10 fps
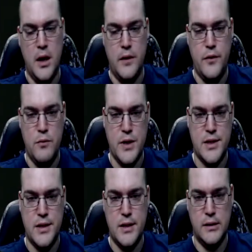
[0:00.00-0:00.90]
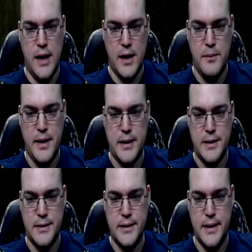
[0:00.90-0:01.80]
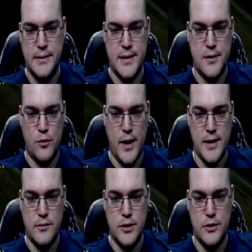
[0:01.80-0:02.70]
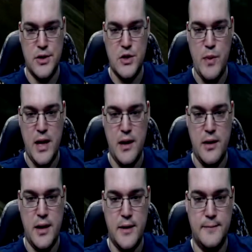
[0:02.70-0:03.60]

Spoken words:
If you miss the lockpick, it does a random little spinny thing.